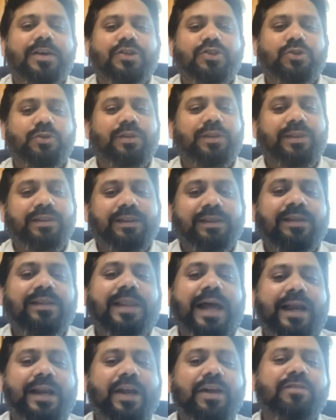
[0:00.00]
So
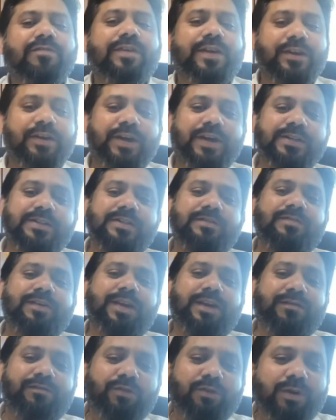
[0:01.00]
that kind of education we
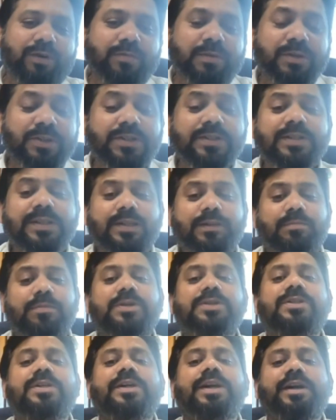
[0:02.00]
give to our merchant, and the
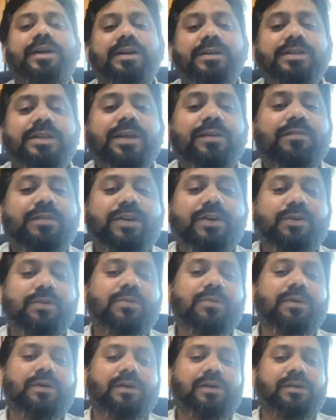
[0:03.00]
merchant in turn give it
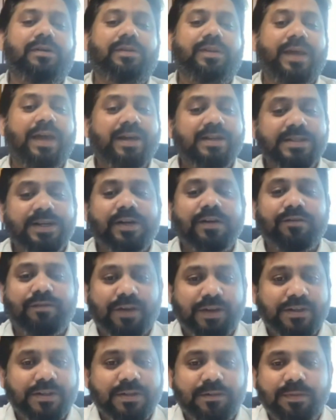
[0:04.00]
to their set of
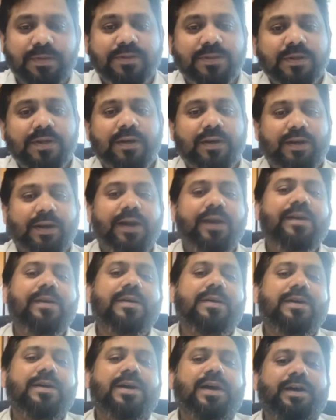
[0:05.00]
customers, right?
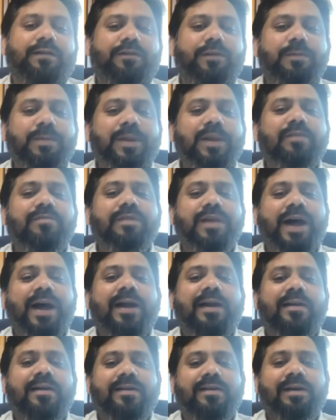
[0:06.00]
we believe
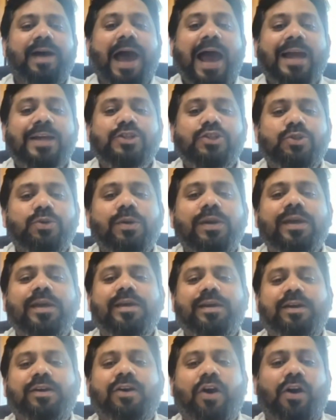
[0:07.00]
that actually
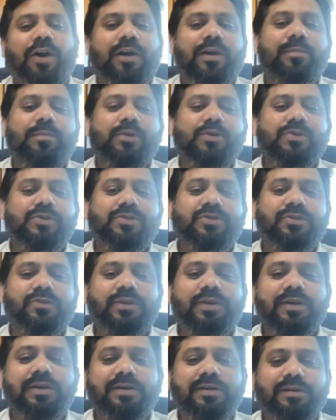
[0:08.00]
contributes to
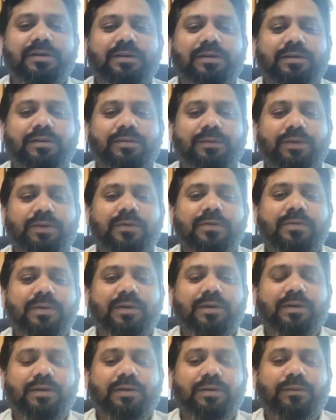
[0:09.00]

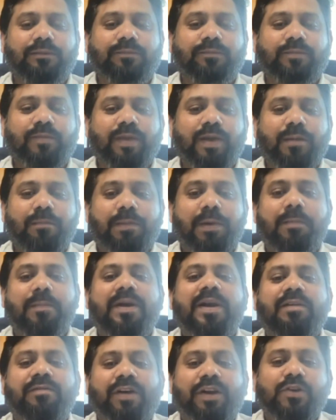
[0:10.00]
the
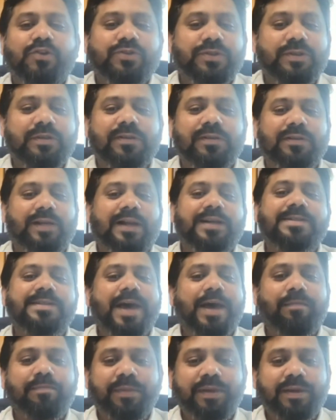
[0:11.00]
payment evolution that is
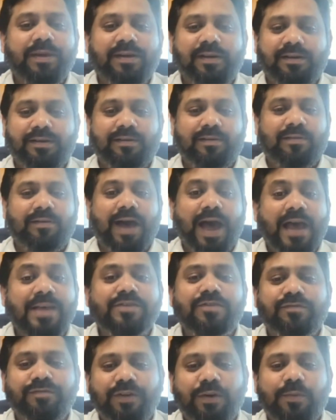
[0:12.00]
happening
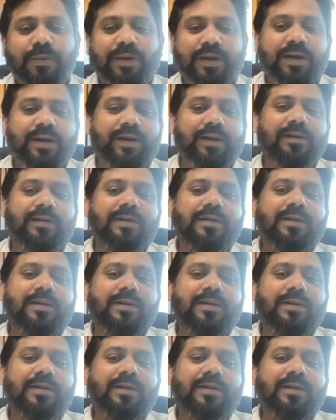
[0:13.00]
as of now in India.